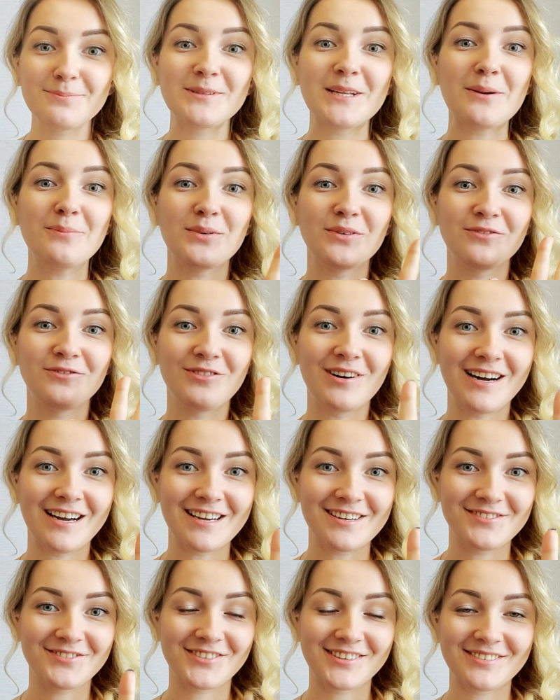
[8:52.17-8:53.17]
number
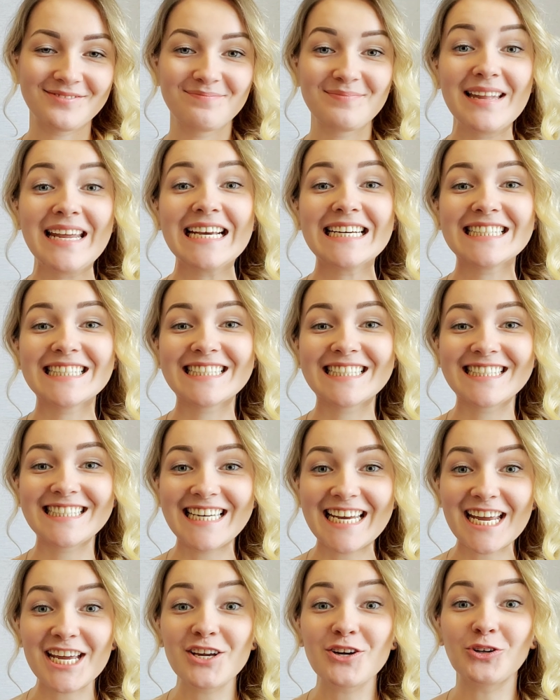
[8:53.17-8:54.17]
5.
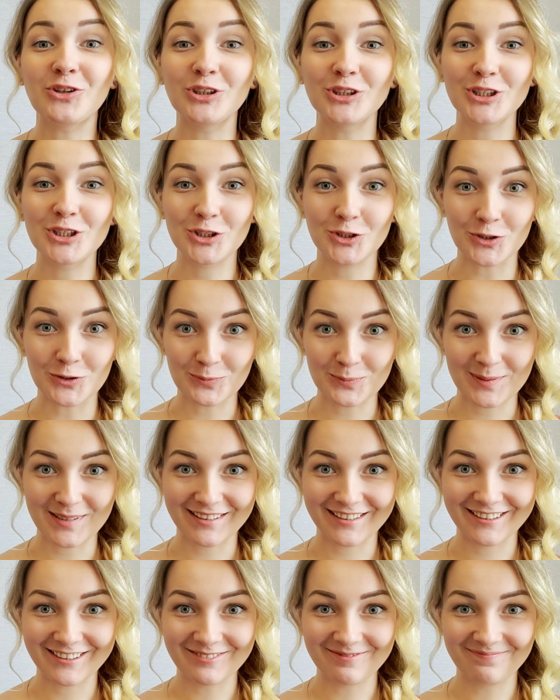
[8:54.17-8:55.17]
Stay on topic.